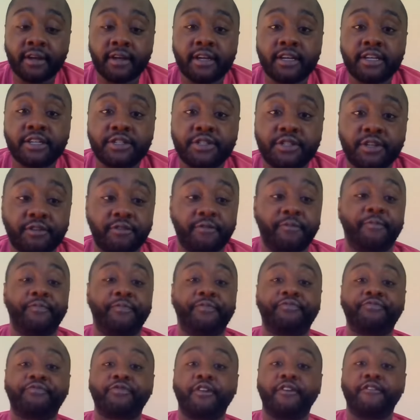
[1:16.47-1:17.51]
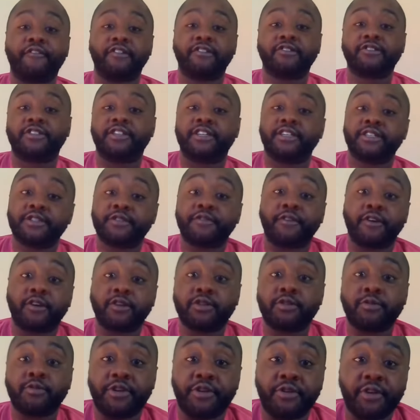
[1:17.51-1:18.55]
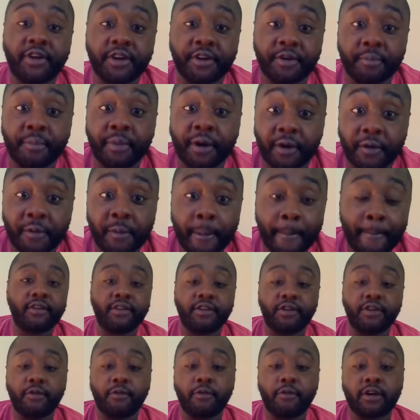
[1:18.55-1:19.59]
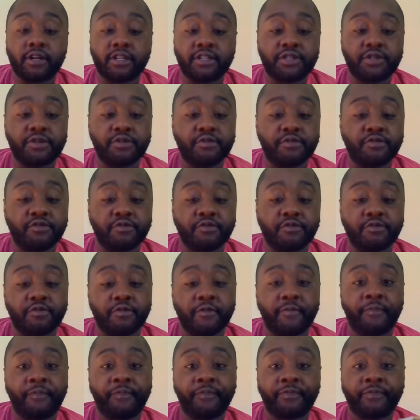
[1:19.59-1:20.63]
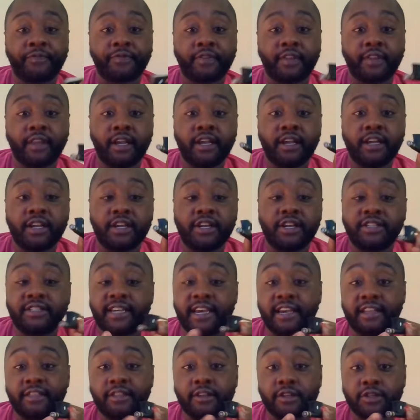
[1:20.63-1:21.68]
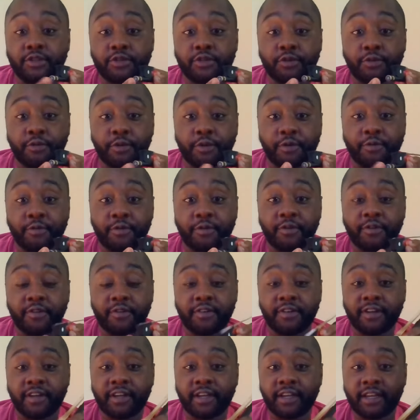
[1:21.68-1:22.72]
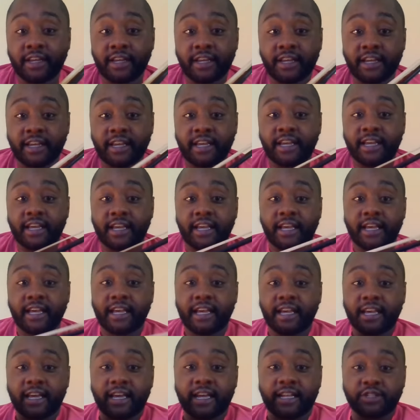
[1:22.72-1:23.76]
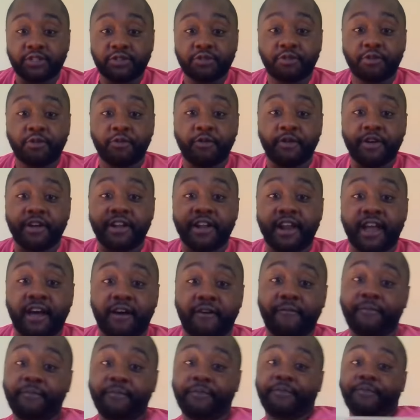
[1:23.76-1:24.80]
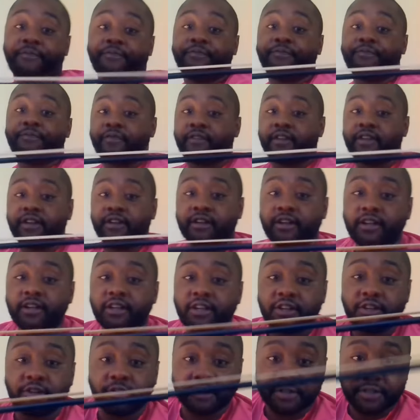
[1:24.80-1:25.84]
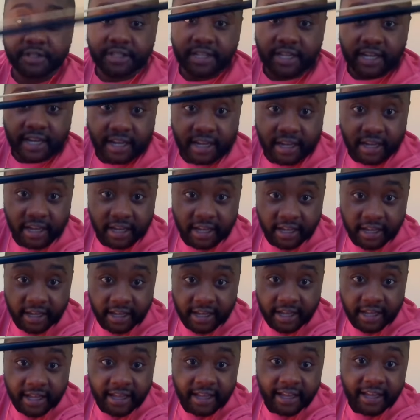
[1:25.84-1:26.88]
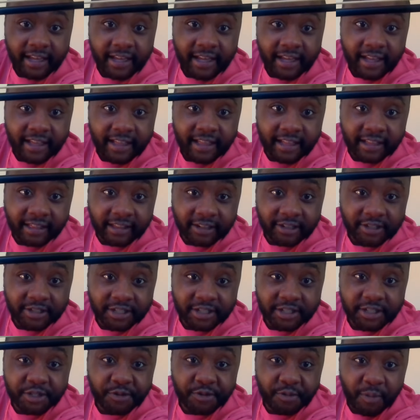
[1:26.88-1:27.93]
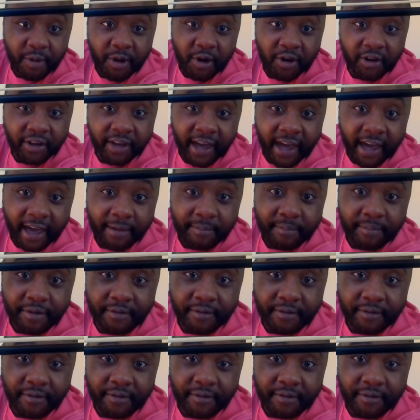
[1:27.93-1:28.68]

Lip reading: So, first things first, when you get a bow, you want to take the screw and screw it. Now, you'll see that there's a small gap,